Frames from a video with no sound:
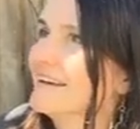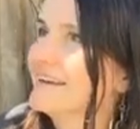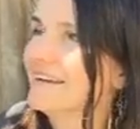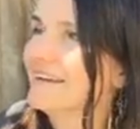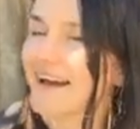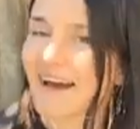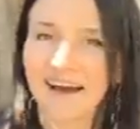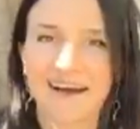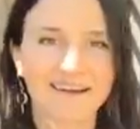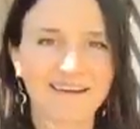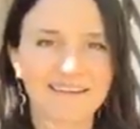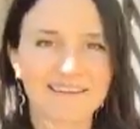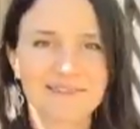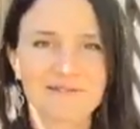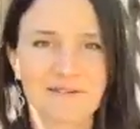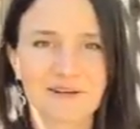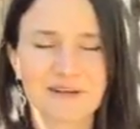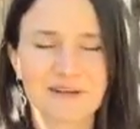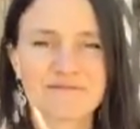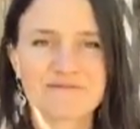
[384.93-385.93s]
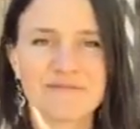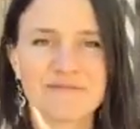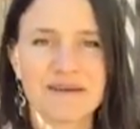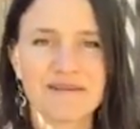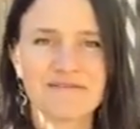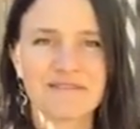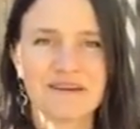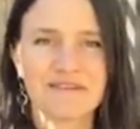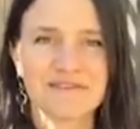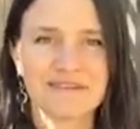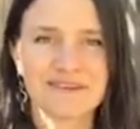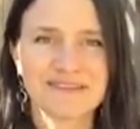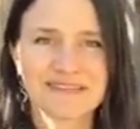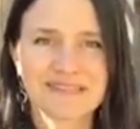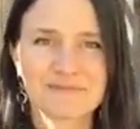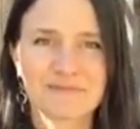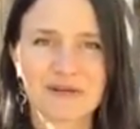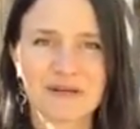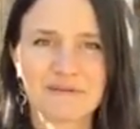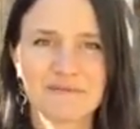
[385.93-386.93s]
Yeah, one of my favorite
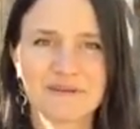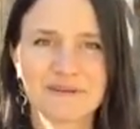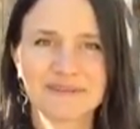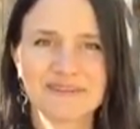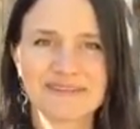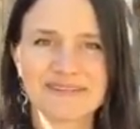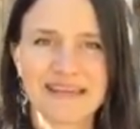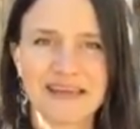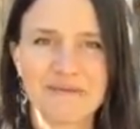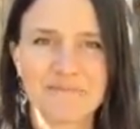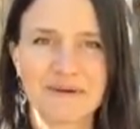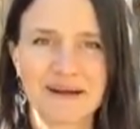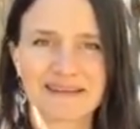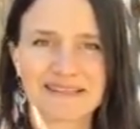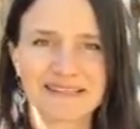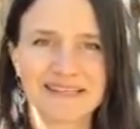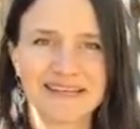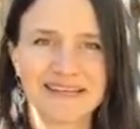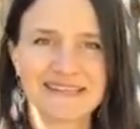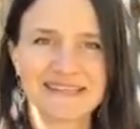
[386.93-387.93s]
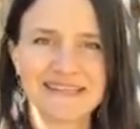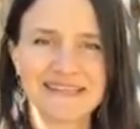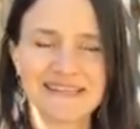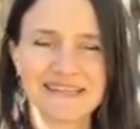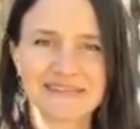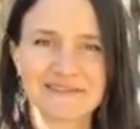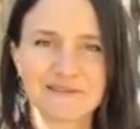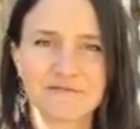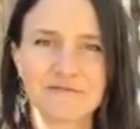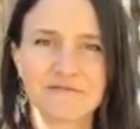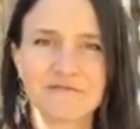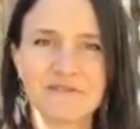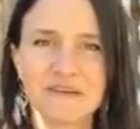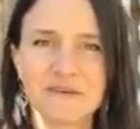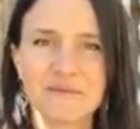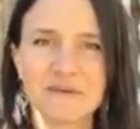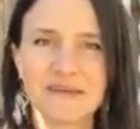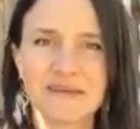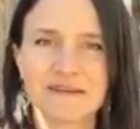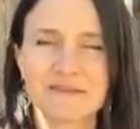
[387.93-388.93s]
spring birds came back today. It's the eastern
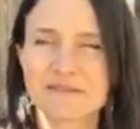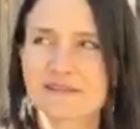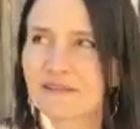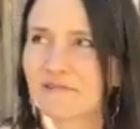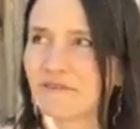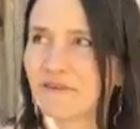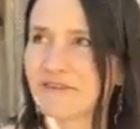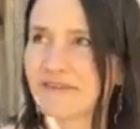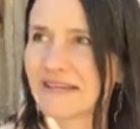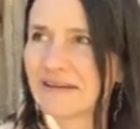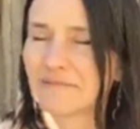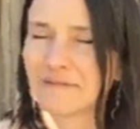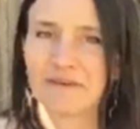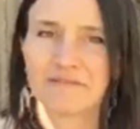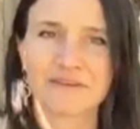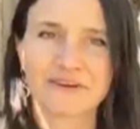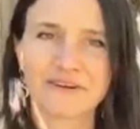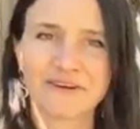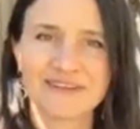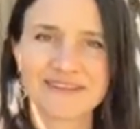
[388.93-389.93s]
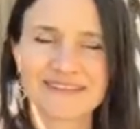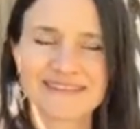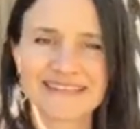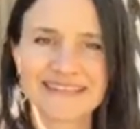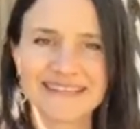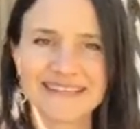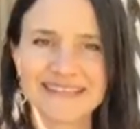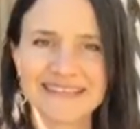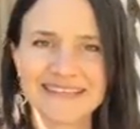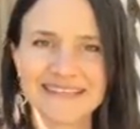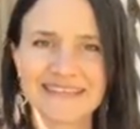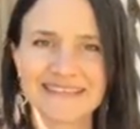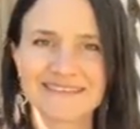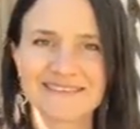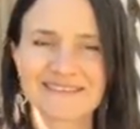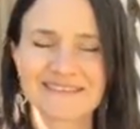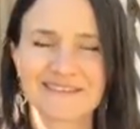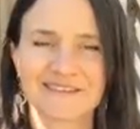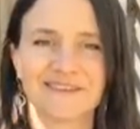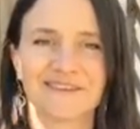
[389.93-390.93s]
phoebe. It was the first time I've heard it singing,
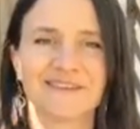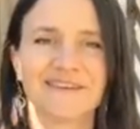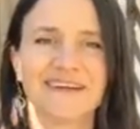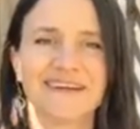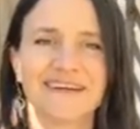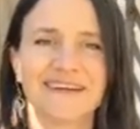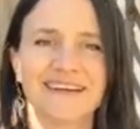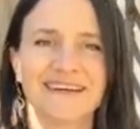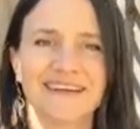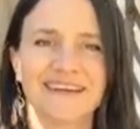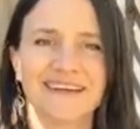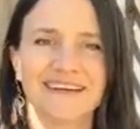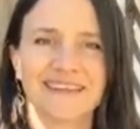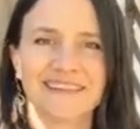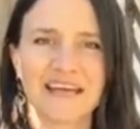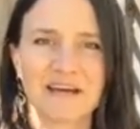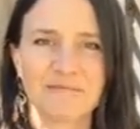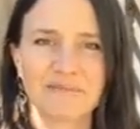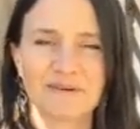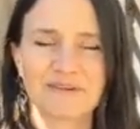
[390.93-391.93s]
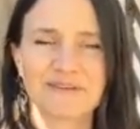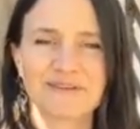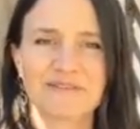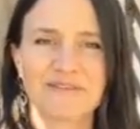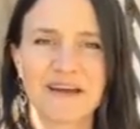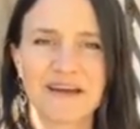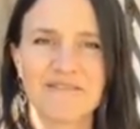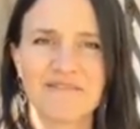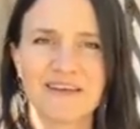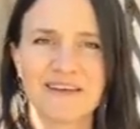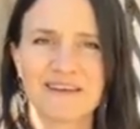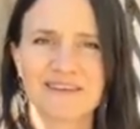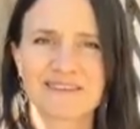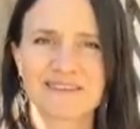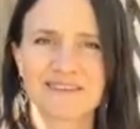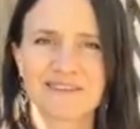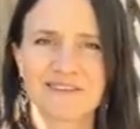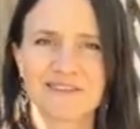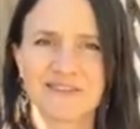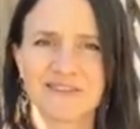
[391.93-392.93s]
and so that bird's arriving.
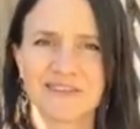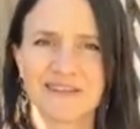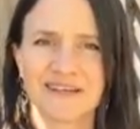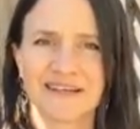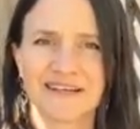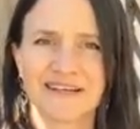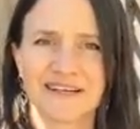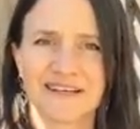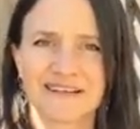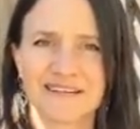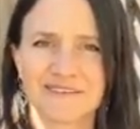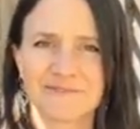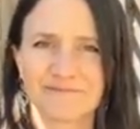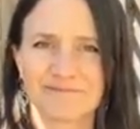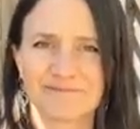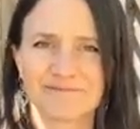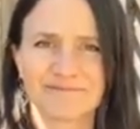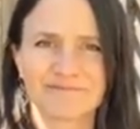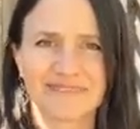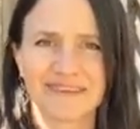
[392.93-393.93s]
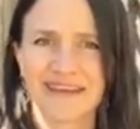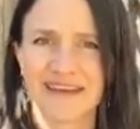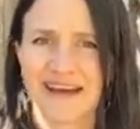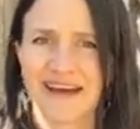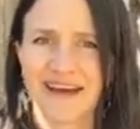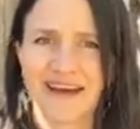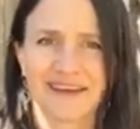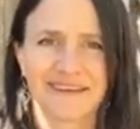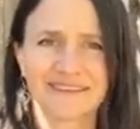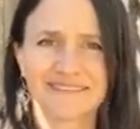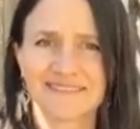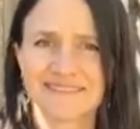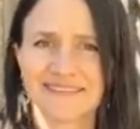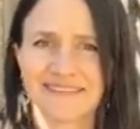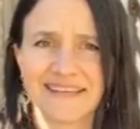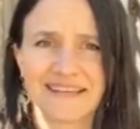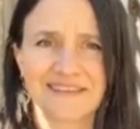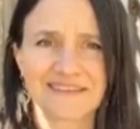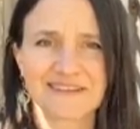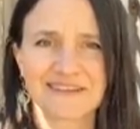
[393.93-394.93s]
So yeah,
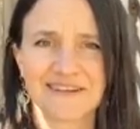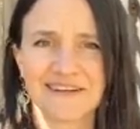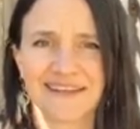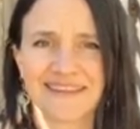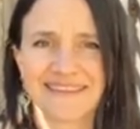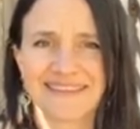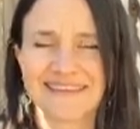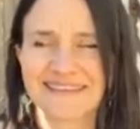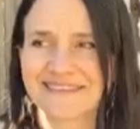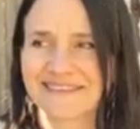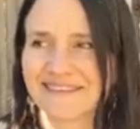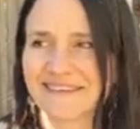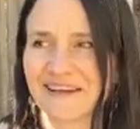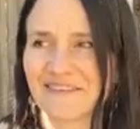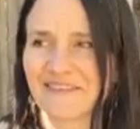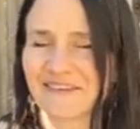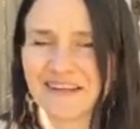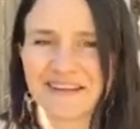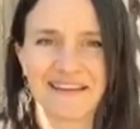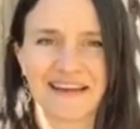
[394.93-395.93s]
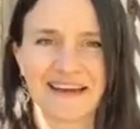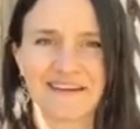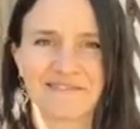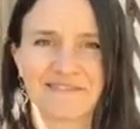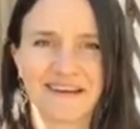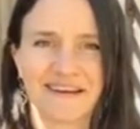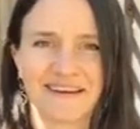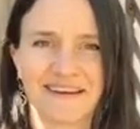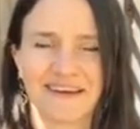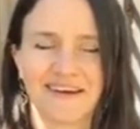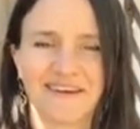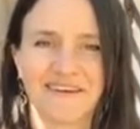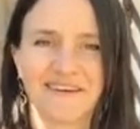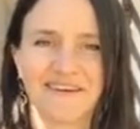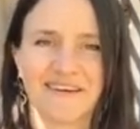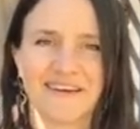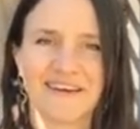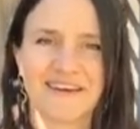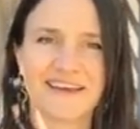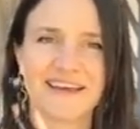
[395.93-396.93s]
things are coming alive right now.
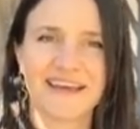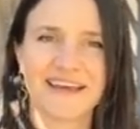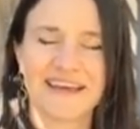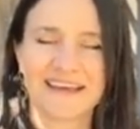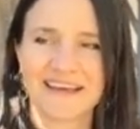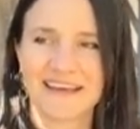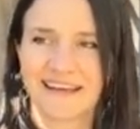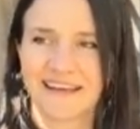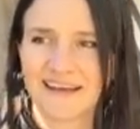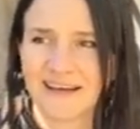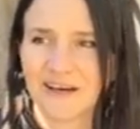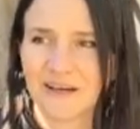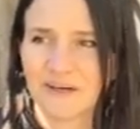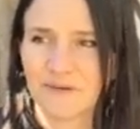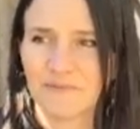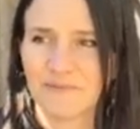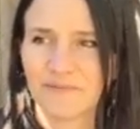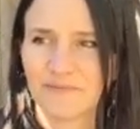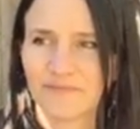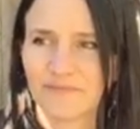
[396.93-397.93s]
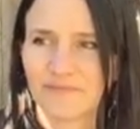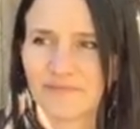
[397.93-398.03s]
And